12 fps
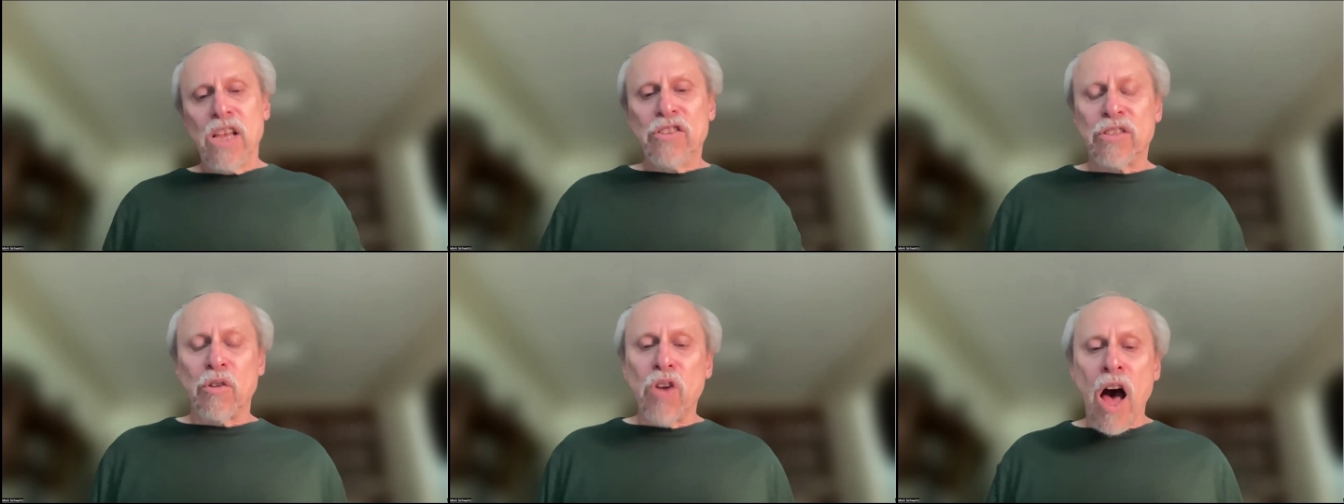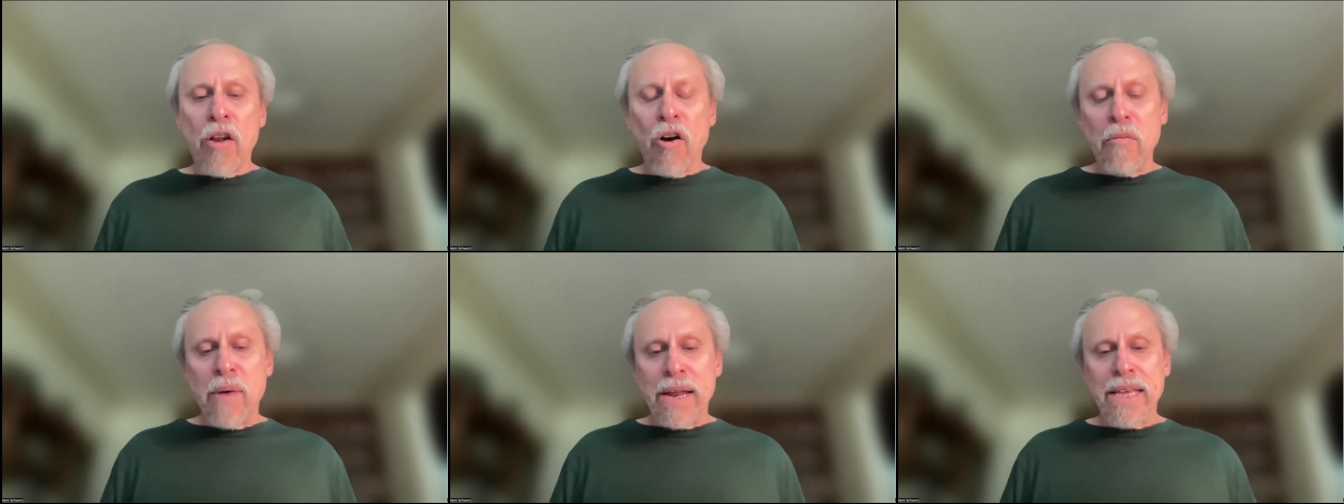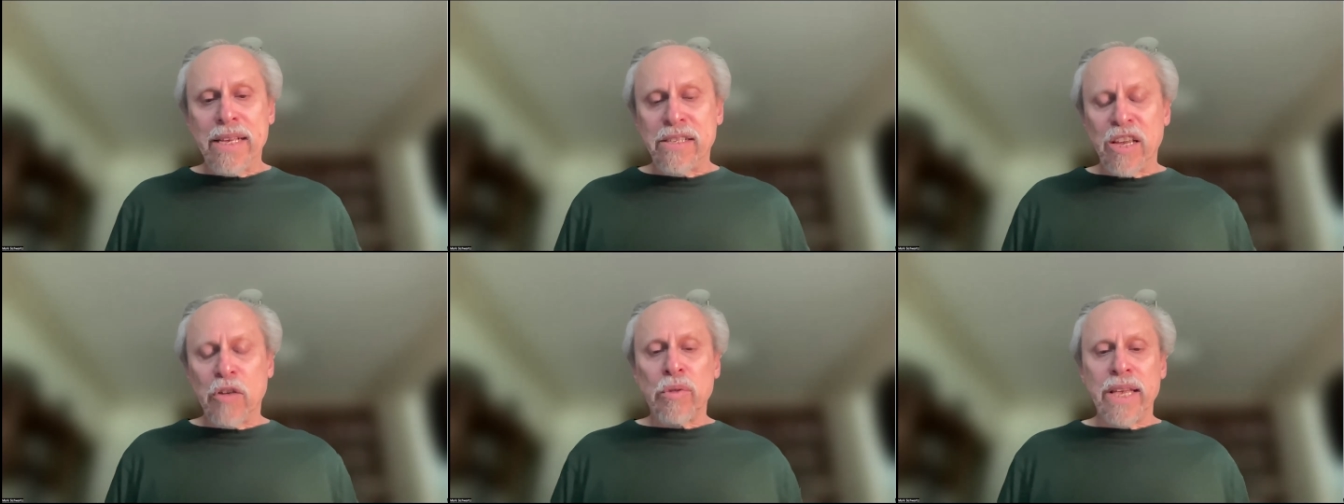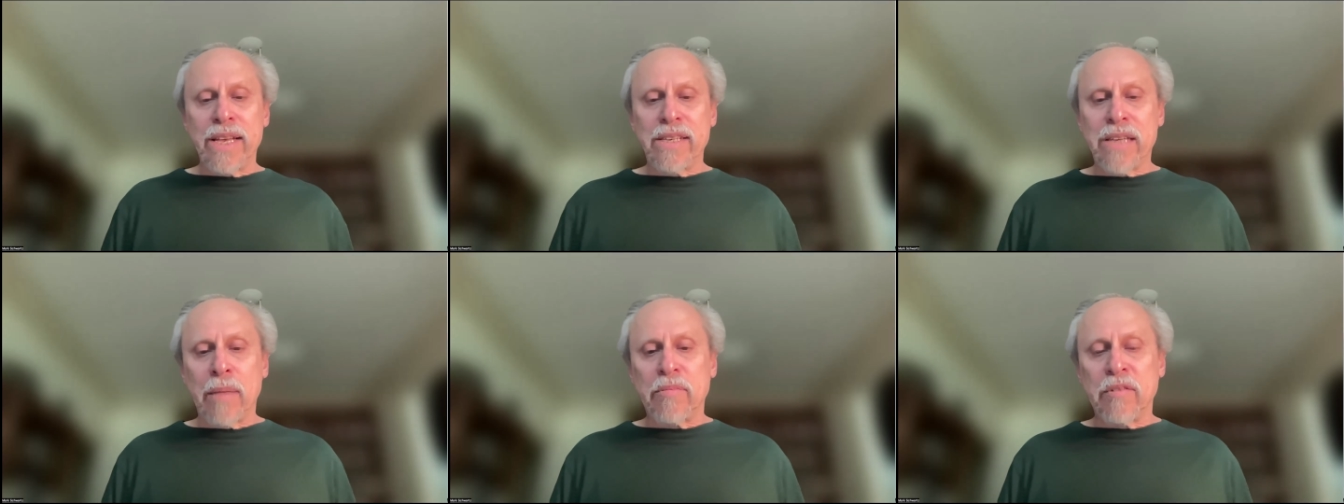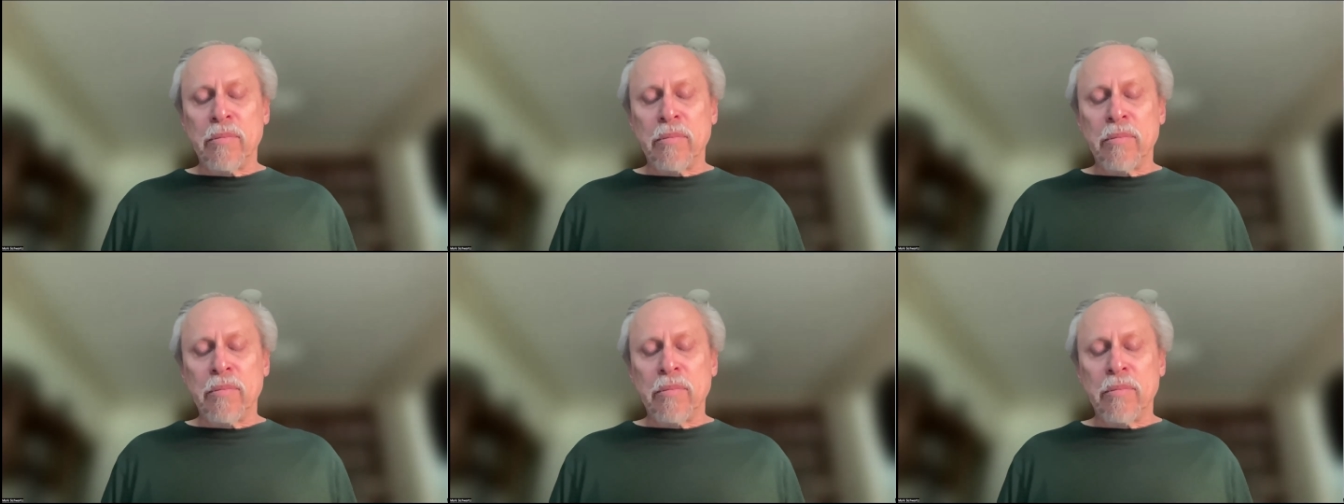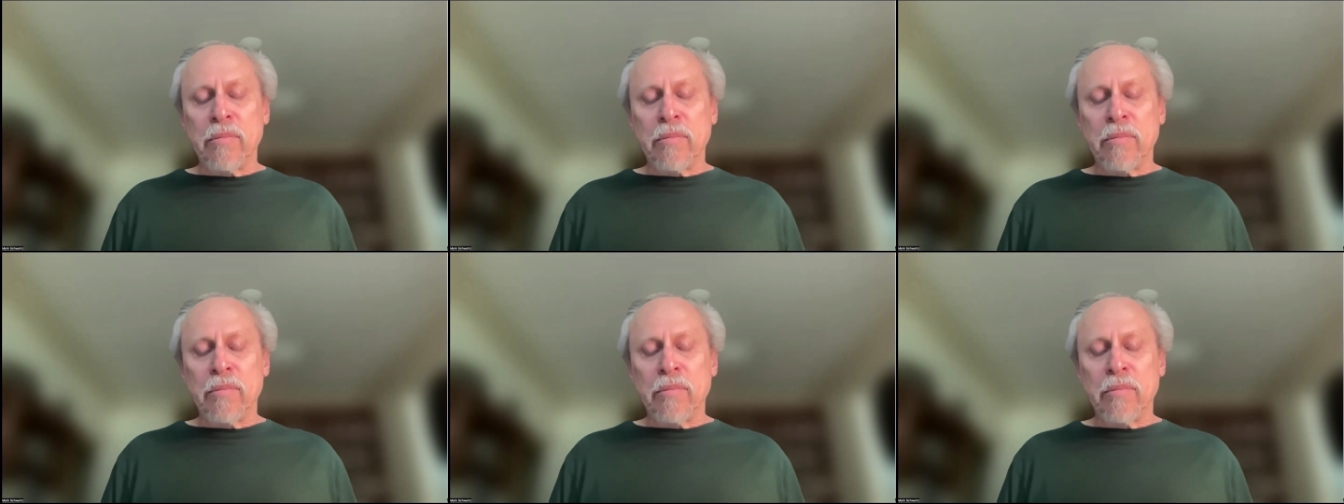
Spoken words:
So not all money is equally acceptable.